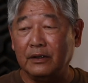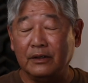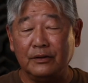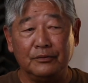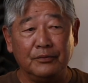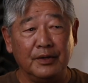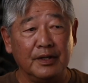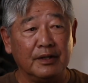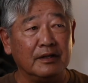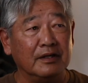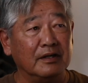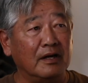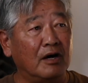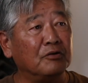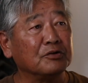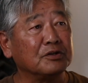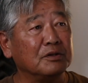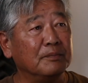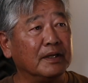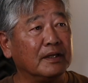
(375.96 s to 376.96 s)
with, and
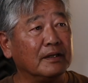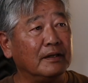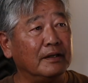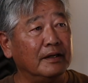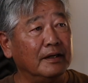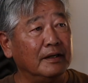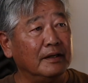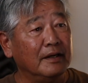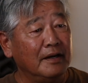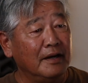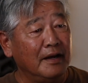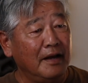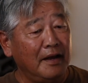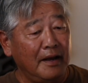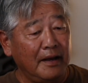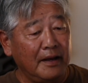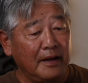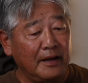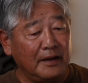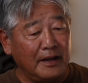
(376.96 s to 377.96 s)
ultimately,
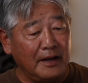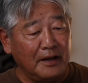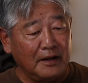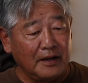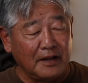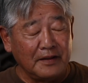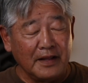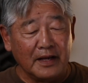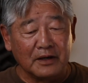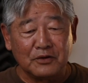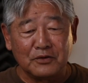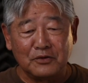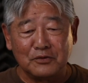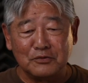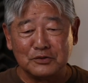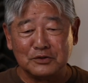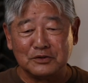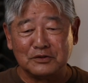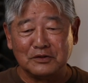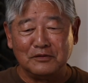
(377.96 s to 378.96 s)
and that
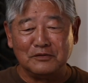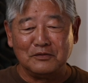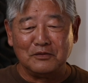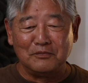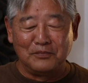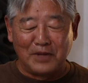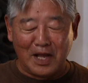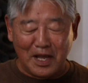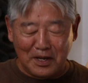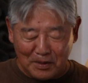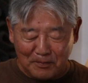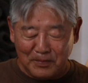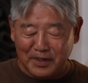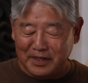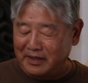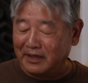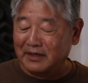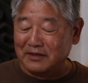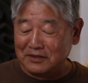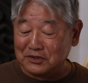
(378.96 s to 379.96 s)
goes, and it
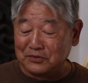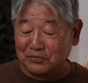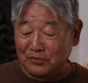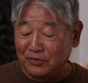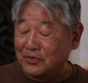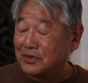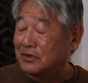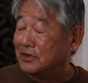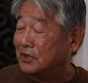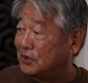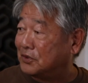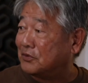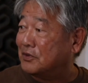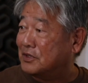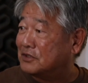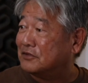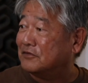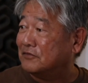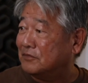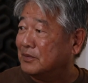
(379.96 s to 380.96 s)
begins with the
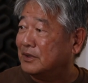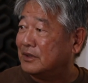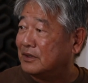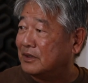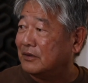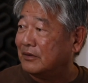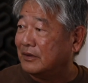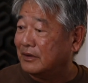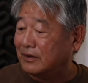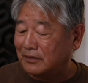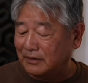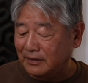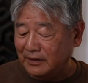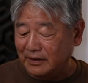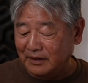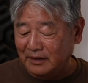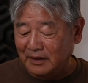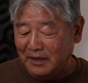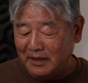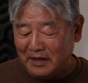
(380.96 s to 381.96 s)
choice of material,
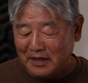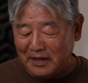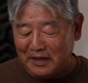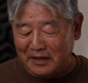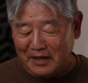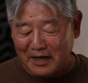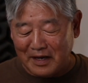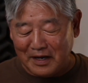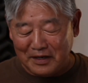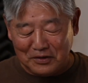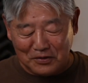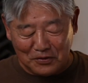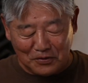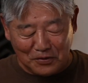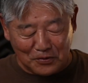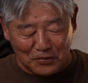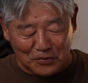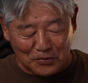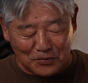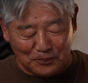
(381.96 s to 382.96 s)
and I
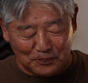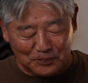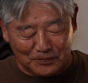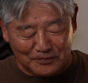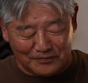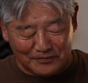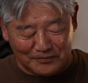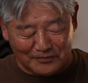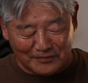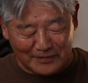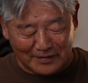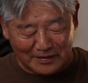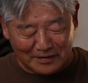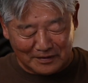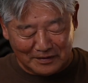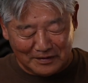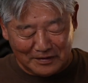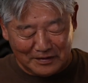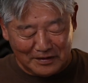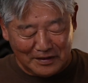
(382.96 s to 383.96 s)
know
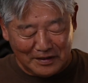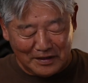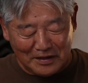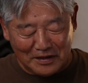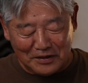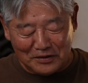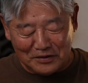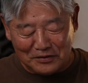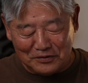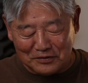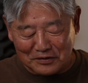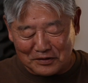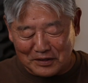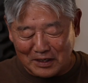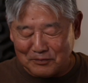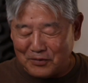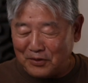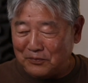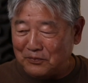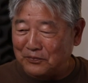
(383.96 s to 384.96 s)
to
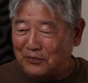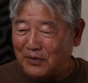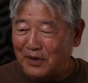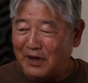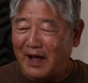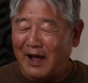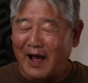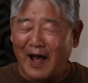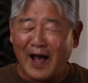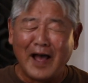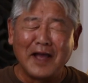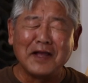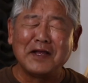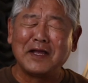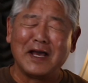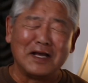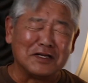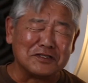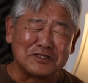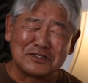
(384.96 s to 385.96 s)
come up, I
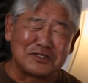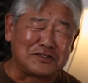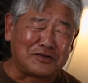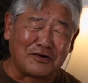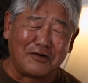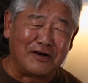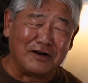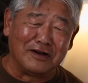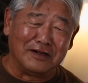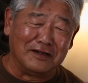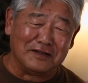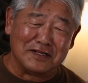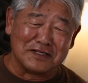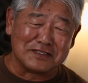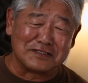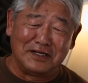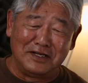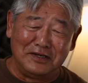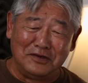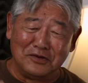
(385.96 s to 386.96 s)
can't start
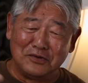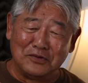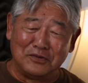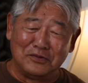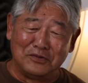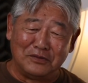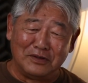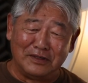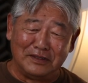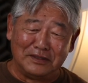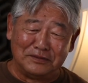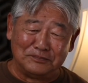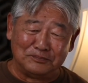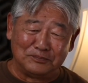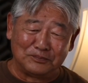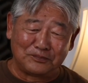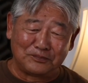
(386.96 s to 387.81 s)
unless I know